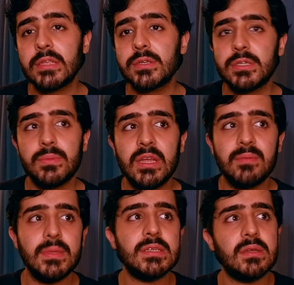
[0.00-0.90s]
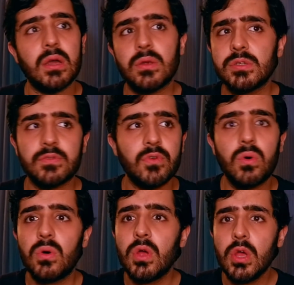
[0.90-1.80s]
So she would give me scenarios of,
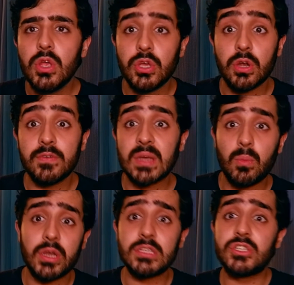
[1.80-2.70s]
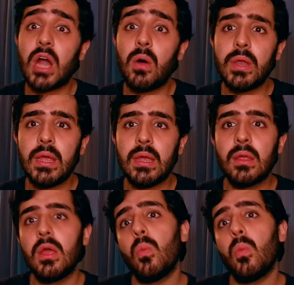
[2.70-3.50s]
if someone is drowning,